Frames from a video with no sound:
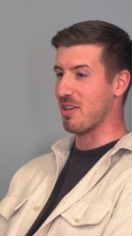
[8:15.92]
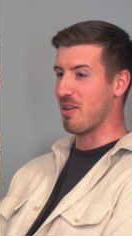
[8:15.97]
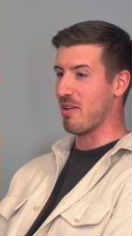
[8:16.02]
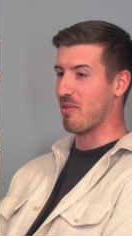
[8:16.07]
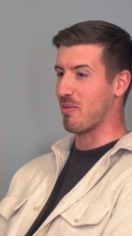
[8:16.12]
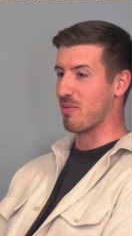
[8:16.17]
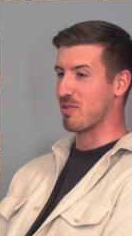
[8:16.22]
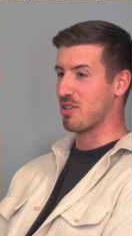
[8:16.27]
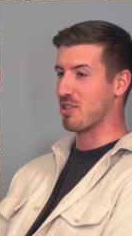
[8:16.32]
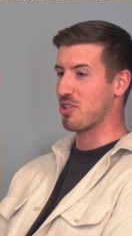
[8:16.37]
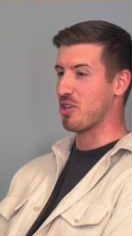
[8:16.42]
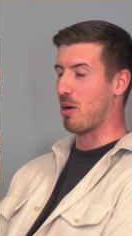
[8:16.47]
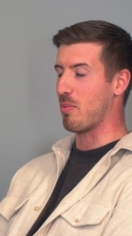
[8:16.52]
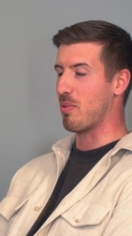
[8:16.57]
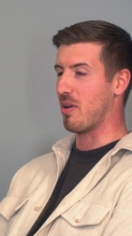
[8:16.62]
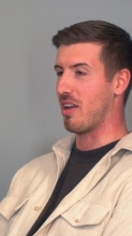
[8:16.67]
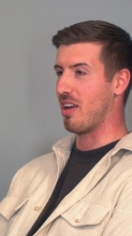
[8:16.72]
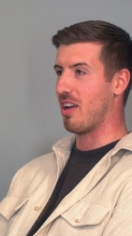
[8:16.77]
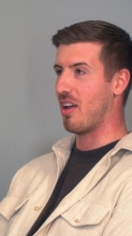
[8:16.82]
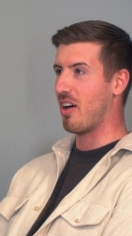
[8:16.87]
so everyone was just
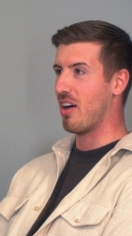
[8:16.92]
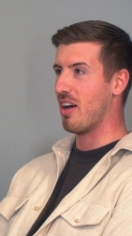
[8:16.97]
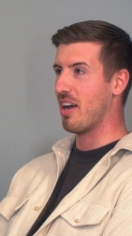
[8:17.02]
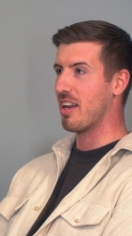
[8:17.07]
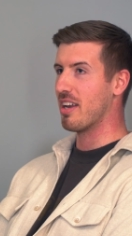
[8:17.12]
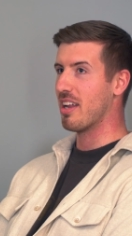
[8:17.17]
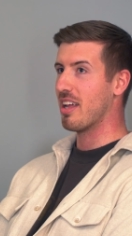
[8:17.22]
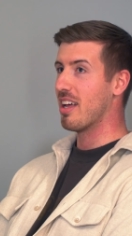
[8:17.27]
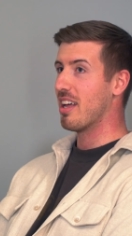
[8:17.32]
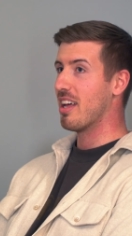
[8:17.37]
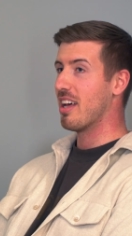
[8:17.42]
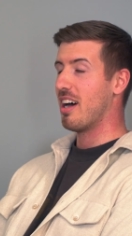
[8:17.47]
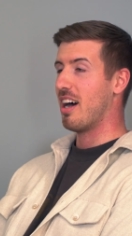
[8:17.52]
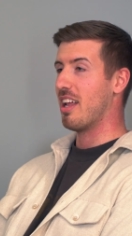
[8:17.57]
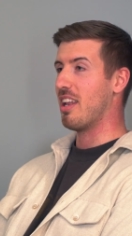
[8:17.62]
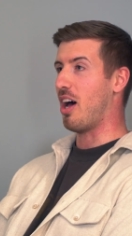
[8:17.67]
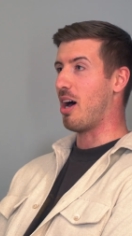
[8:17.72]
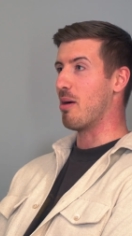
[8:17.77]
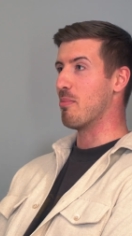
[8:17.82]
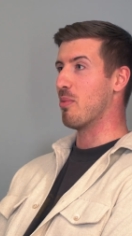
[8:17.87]
shopping online.
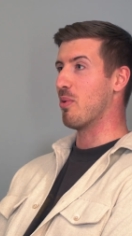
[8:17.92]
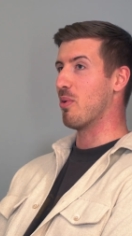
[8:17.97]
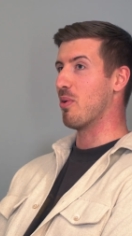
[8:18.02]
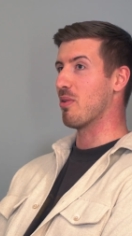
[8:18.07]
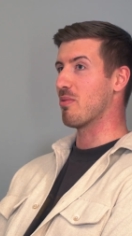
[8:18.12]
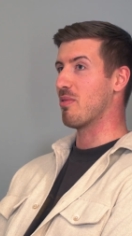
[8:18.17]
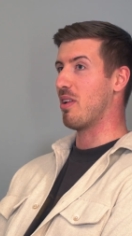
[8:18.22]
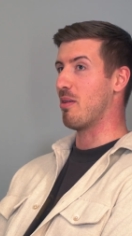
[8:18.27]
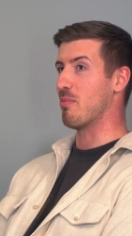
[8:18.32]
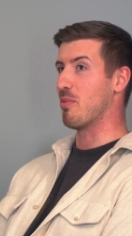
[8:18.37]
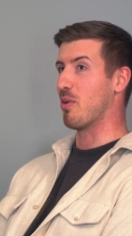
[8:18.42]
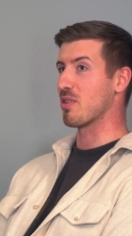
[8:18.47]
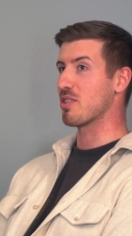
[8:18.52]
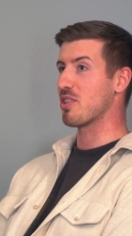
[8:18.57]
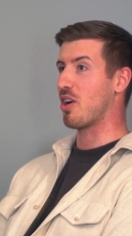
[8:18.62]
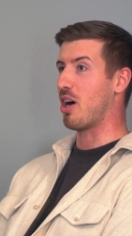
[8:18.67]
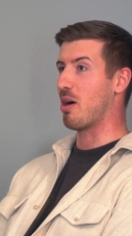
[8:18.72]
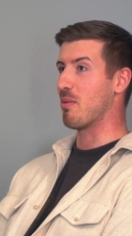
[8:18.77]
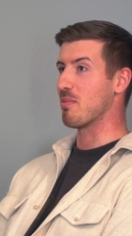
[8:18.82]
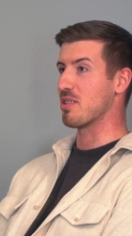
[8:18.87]
A lot more
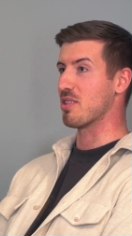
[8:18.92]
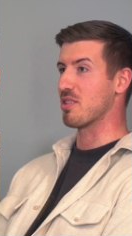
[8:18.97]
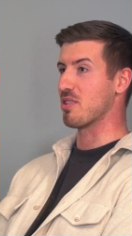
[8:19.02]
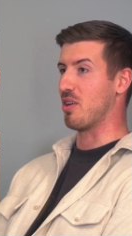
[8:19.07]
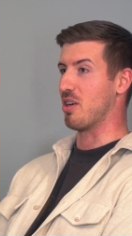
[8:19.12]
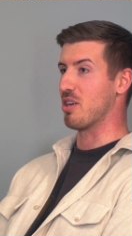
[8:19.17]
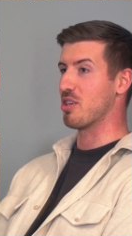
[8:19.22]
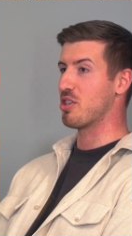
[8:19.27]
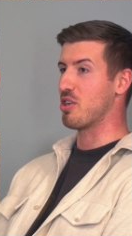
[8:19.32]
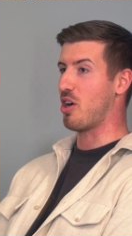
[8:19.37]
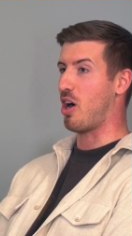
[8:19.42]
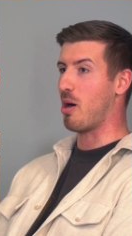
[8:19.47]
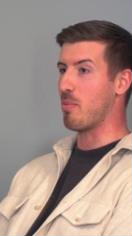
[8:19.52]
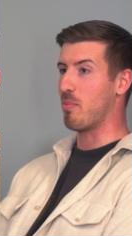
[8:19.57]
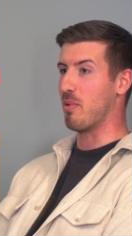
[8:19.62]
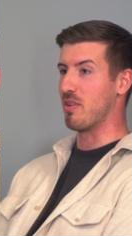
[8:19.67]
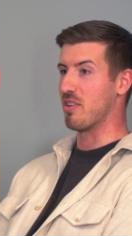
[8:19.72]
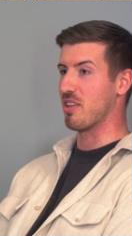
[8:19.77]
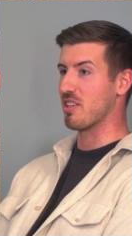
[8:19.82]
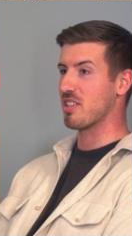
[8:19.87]
time to sort of
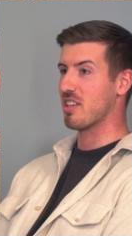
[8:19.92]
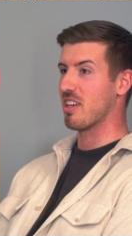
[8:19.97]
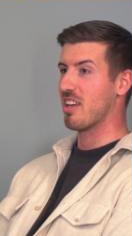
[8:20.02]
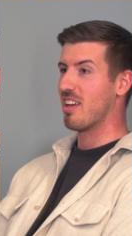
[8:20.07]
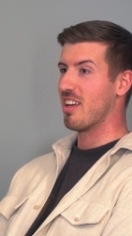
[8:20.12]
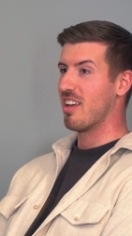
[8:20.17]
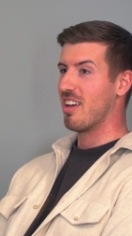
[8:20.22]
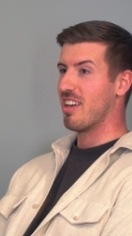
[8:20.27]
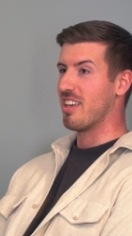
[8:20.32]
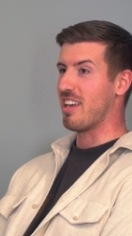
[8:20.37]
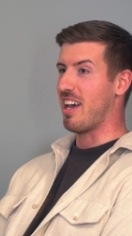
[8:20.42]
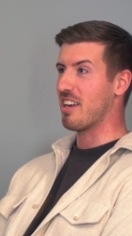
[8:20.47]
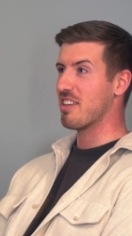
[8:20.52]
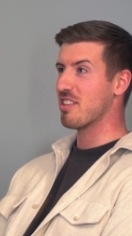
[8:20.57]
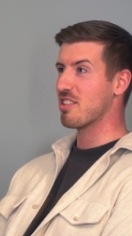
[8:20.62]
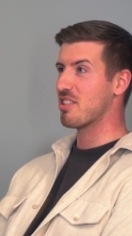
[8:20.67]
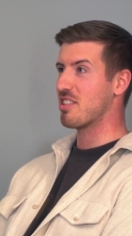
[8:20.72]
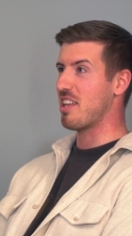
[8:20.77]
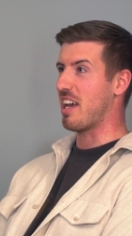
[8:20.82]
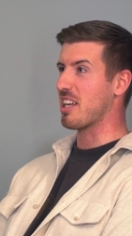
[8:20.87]
shop and I
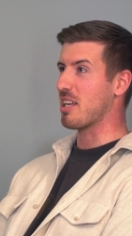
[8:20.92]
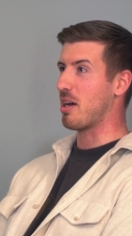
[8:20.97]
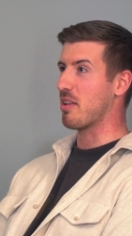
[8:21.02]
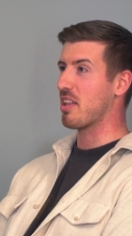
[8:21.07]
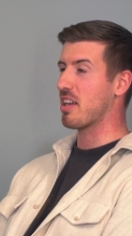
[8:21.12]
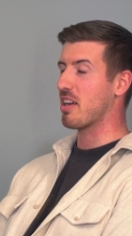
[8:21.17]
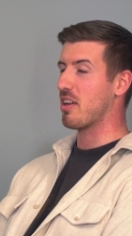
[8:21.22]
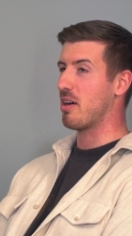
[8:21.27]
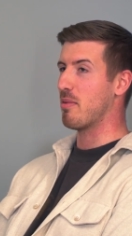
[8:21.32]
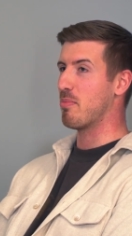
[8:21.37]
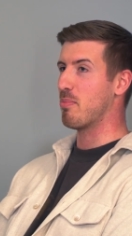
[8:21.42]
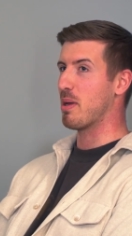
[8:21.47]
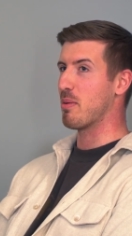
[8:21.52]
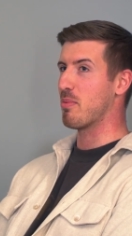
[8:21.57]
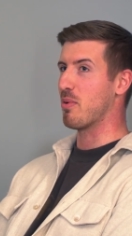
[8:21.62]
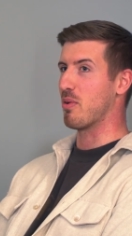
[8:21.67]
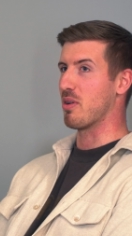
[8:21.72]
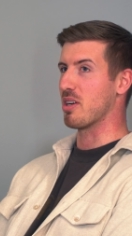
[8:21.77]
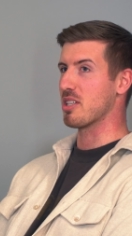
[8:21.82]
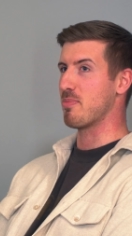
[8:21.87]
think a lot of
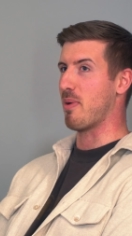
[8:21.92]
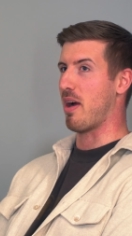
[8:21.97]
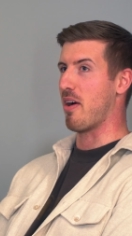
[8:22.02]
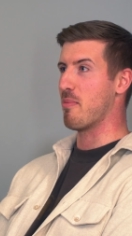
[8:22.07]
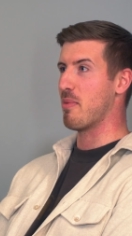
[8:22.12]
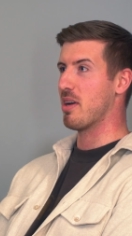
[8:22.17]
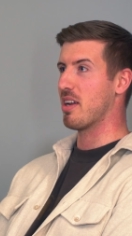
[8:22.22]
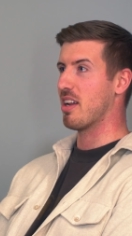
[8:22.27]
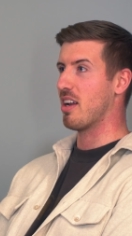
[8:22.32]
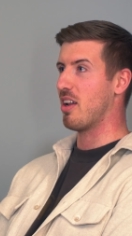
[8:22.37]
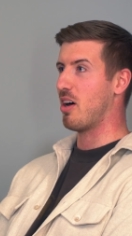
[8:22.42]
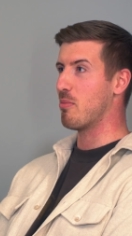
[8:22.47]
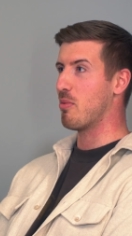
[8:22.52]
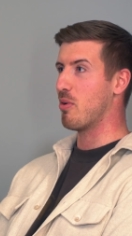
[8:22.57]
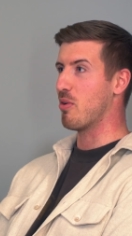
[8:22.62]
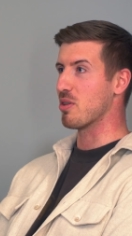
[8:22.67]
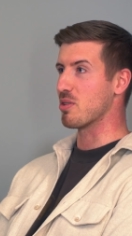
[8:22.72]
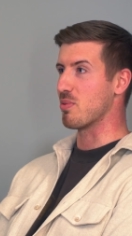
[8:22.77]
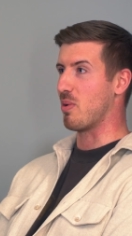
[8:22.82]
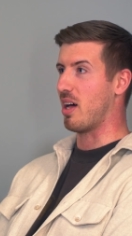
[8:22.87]
people were experimenting a lot
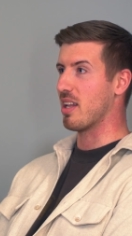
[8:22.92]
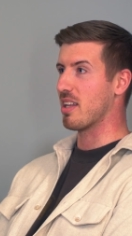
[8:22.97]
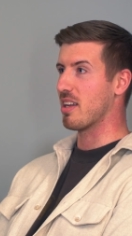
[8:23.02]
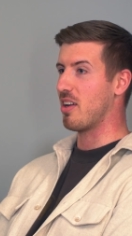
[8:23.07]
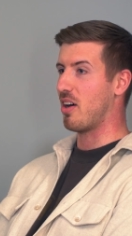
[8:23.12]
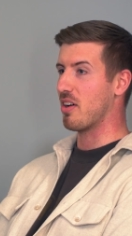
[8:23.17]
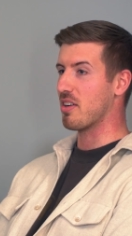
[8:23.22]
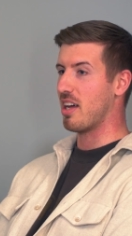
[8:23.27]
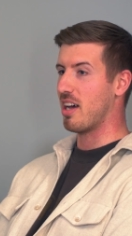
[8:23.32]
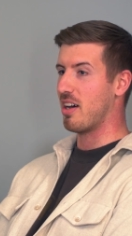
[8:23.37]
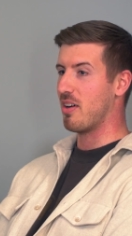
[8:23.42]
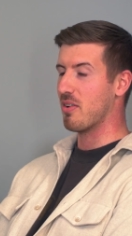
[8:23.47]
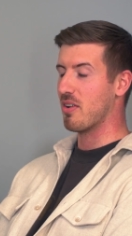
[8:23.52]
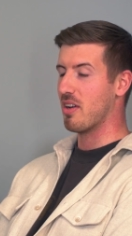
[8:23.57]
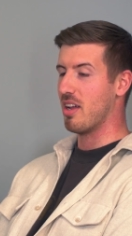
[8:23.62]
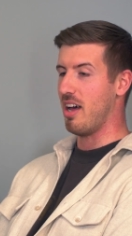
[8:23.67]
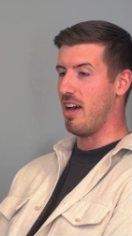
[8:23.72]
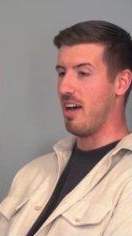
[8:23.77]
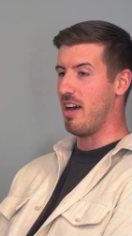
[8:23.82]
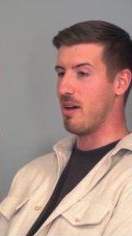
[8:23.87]
more as well in
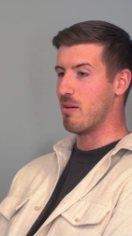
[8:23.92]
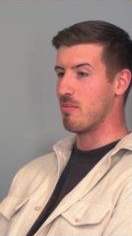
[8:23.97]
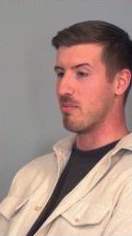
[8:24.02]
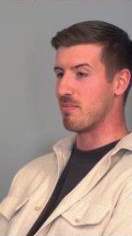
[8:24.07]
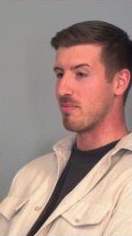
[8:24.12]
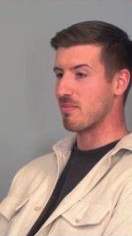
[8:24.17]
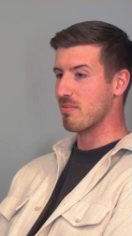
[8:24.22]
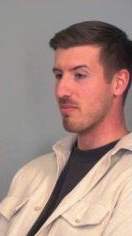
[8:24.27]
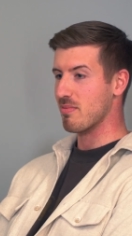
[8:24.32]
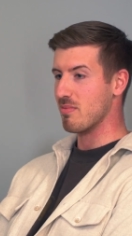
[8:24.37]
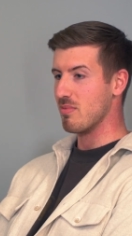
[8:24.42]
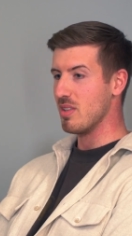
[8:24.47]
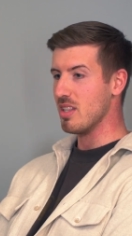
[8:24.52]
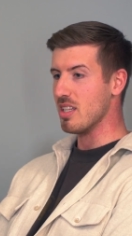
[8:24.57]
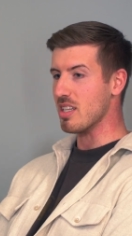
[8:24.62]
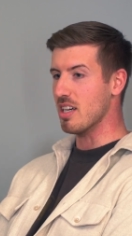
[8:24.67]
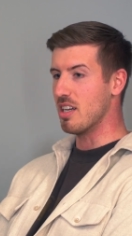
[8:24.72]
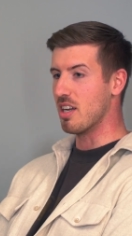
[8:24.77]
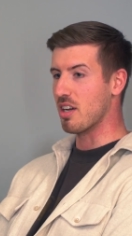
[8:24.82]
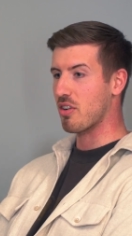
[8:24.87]
lockdown.
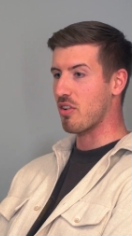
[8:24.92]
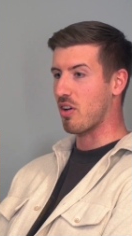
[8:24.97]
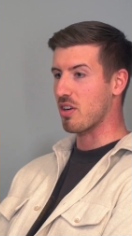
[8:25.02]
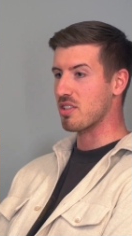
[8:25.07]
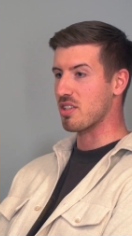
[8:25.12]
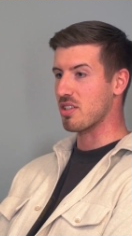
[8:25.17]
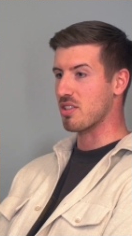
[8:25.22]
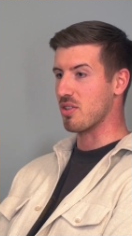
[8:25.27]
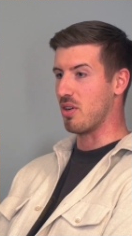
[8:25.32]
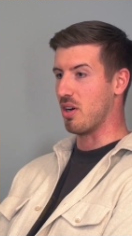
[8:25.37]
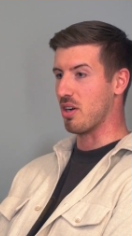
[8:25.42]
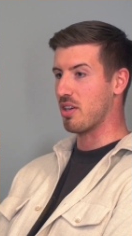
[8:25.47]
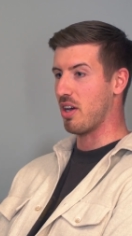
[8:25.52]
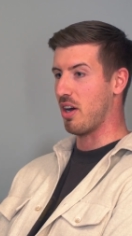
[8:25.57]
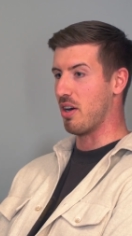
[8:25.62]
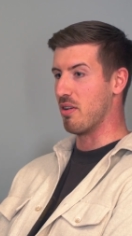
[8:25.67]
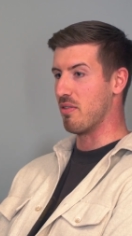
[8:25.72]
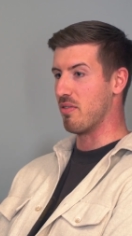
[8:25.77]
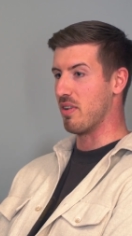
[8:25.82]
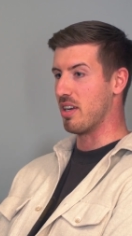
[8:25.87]
And across the sort of
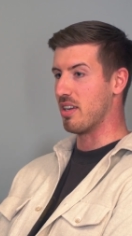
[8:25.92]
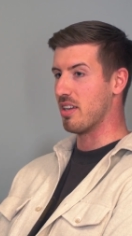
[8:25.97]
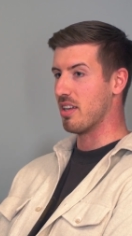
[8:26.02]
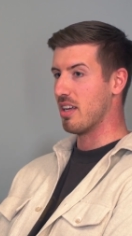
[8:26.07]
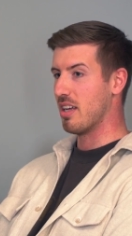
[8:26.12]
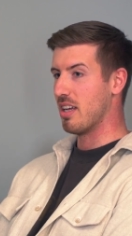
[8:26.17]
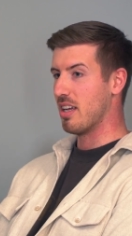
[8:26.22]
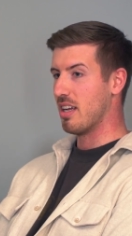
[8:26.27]
COVID,